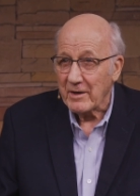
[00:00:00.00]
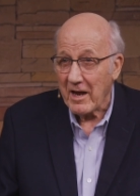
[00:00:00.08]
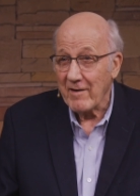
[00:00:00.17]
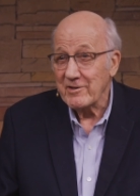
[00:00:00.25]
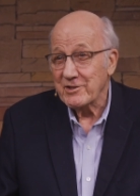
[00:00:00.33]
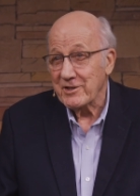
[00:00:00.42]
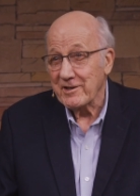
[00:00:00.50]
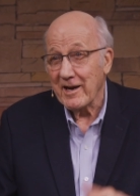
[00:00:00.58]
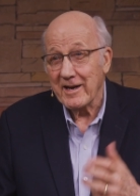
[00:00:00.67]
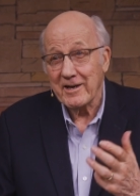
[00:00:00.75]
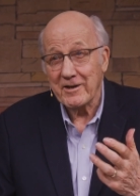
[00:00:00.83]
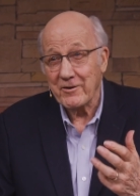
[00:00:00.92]
But obviously,
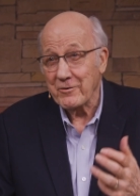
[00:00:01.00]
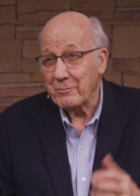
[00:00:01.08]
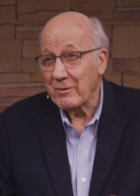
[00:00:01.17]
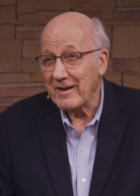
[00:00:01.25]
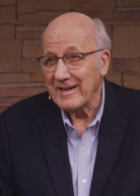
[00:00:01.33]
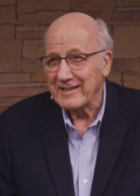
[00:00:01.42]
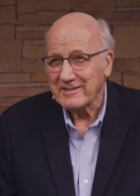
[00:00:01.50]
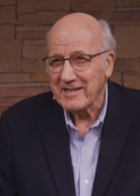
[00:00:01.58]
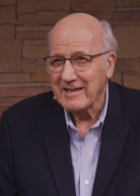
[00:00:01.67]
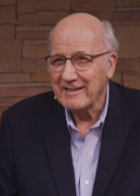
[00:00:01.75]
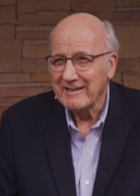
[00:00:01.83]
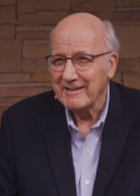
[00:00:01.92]
God had other
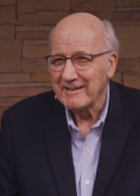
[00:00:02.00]
plans.